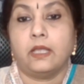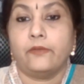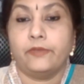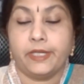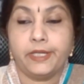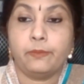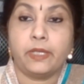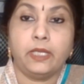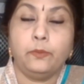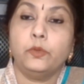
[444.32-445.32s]
I've read in
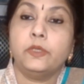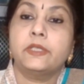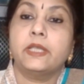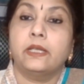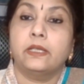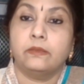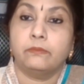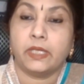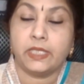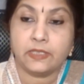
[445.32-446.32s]
many books and
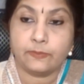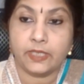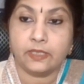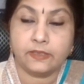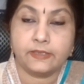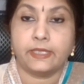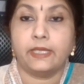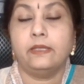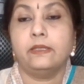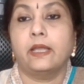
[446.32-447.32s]
many speakers
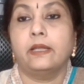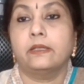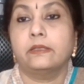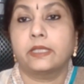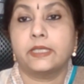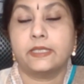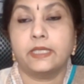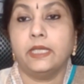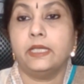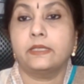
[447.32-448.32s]
saying that the
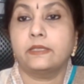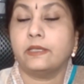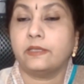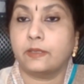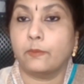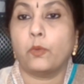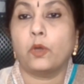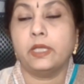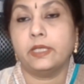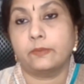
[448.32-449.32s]
snake is just
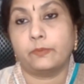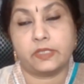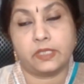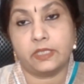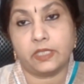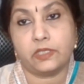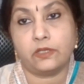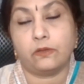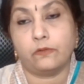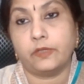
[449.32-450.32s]
symbolic
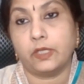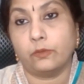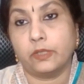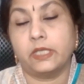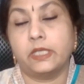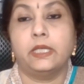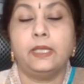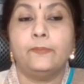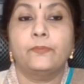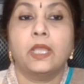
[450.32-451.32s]
representation of the
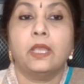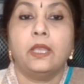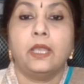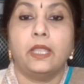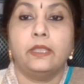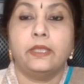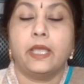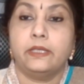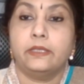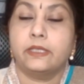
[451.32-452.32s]
Kundalini and
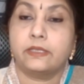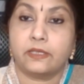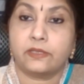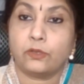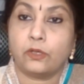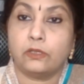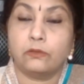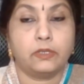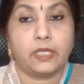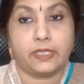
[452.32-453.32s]
that this does not
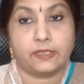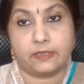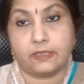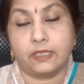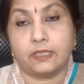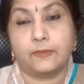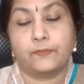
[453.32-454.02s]
look like a snake.